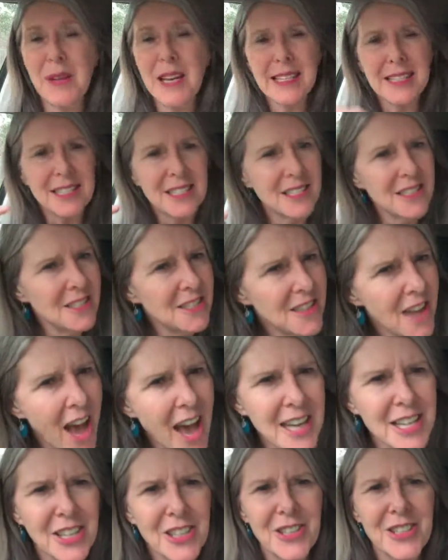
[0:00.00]
but it's
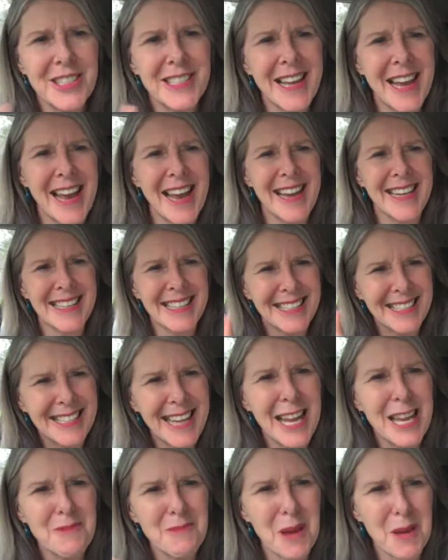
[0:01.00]
not a good day to
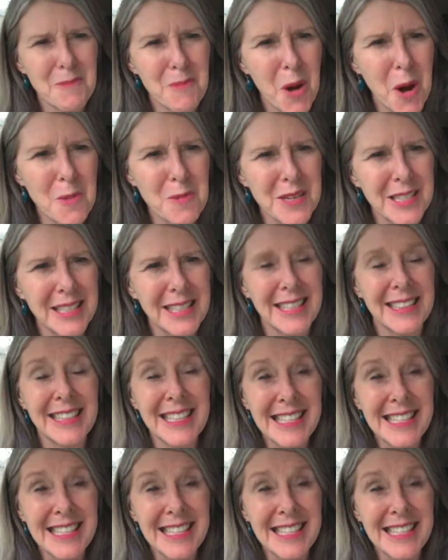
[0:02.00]
stay in bed permanently.